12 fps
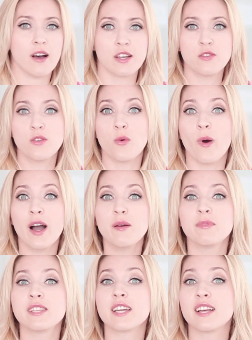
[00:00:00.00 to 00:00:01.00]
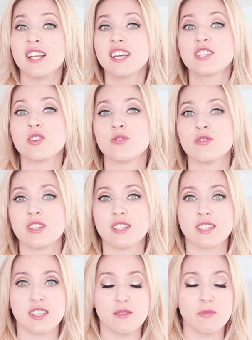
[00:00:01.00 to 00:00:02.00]
I don't know why, but I clicked on
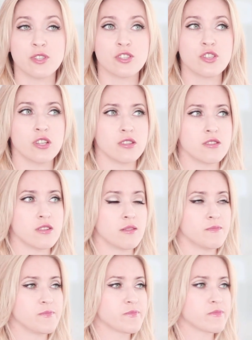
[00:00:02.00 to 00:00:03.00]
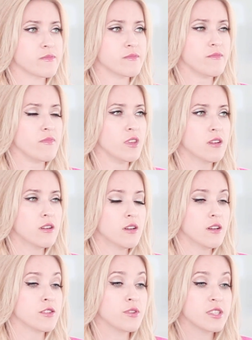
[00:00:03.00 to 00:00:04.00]
that image, and as
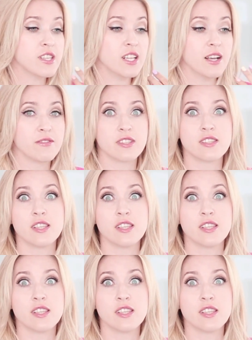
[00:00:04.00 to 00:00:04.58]
you can tell, I have this